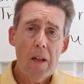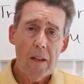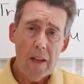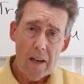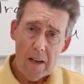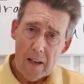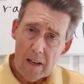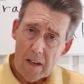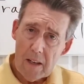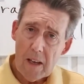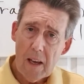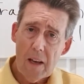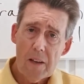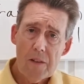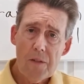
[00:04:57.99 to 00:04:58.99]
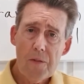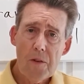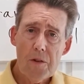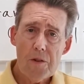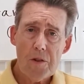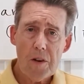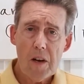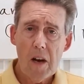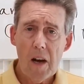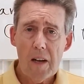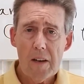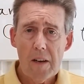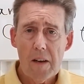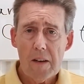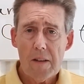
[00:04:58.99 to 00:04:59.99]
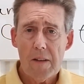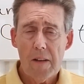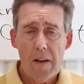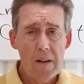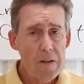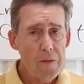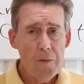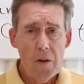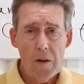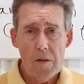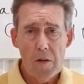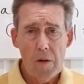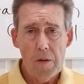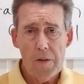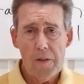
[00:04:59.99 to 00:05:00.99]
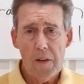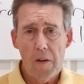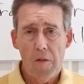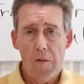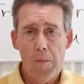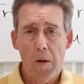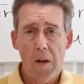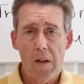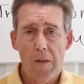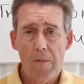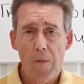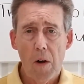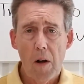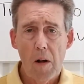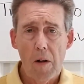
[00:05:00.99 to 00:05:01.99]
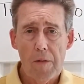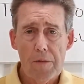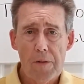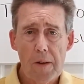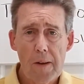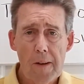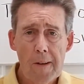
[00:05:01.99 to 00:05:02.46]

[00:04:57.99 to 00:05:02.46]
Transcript: that indicates future conduct, and it's fair notice to everybody involved.